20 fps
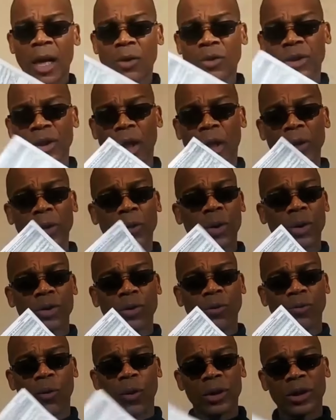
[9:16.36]
Y'all know what a
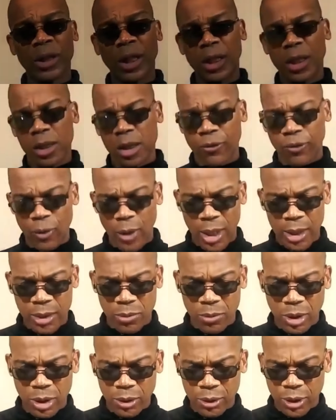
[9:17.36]
214 is if you
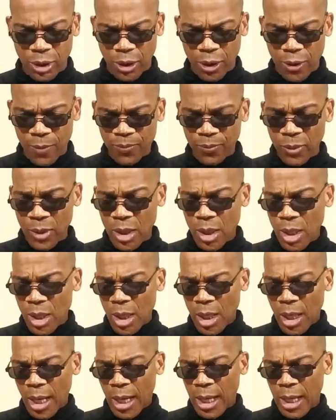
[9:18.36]
ex-military.
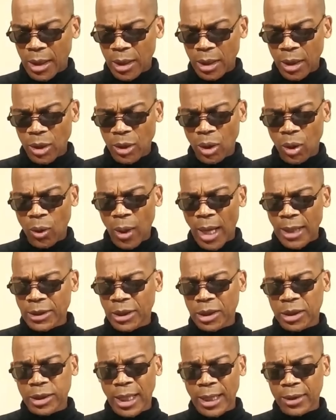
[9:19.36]
And, I
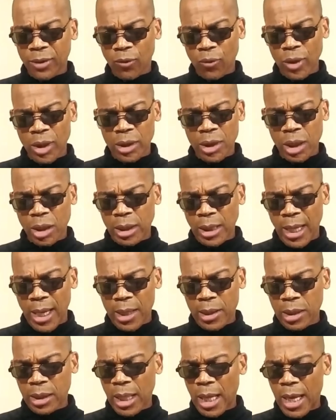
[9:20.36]
just like to read this
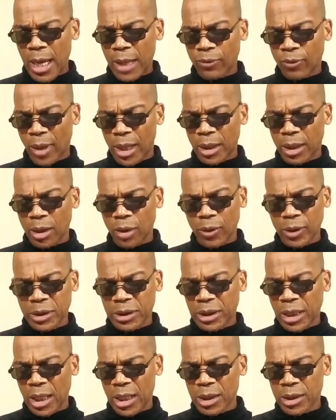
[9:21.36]
last line right here. It
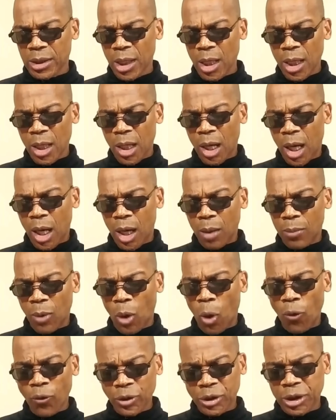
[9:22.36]
says,
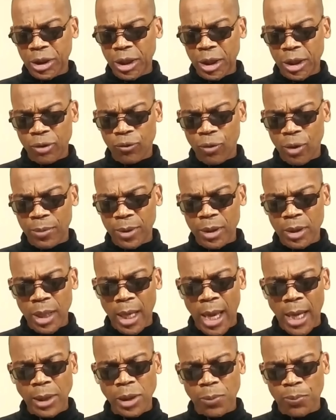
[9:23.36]
overseas ribbon,
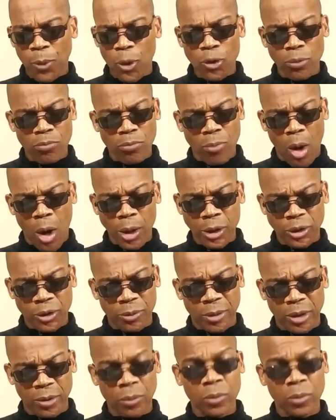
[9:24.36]
expert marksman.